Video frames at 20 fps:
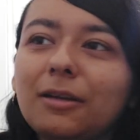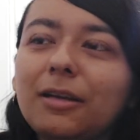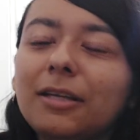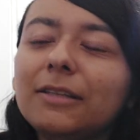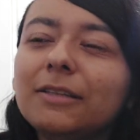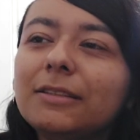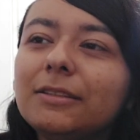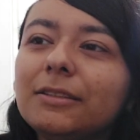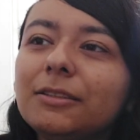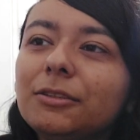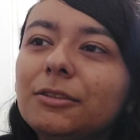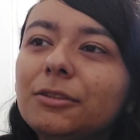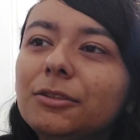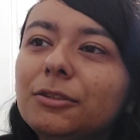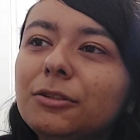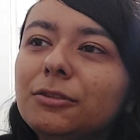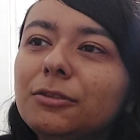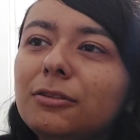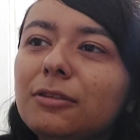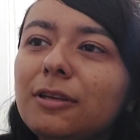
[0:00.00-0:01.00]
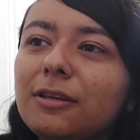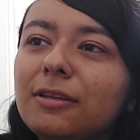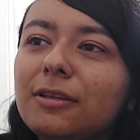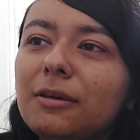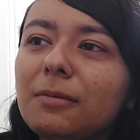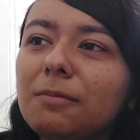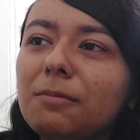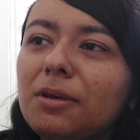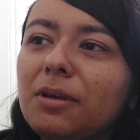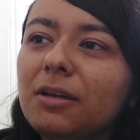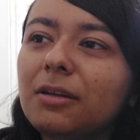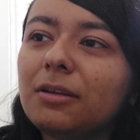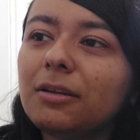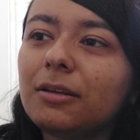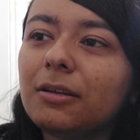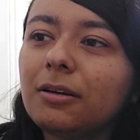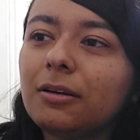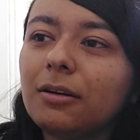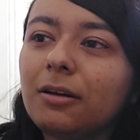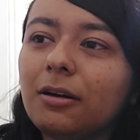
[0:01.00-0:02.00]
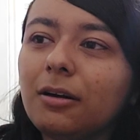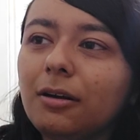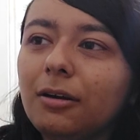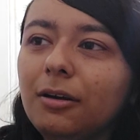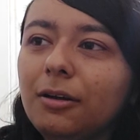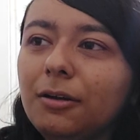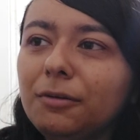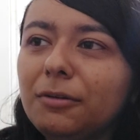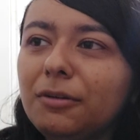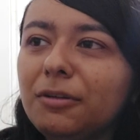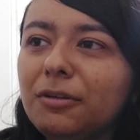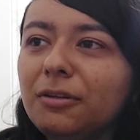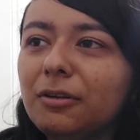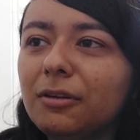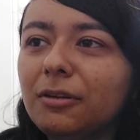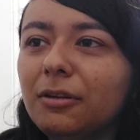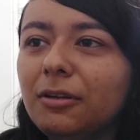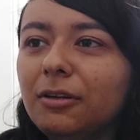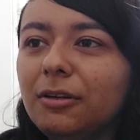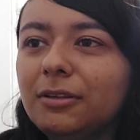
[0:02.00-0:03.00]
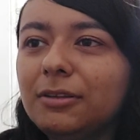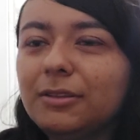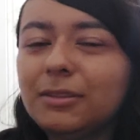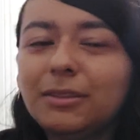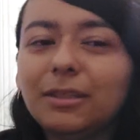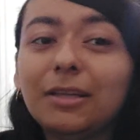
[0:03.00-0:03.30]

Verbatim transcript: it's too soon to let them meet. Huh? You aren't done yet?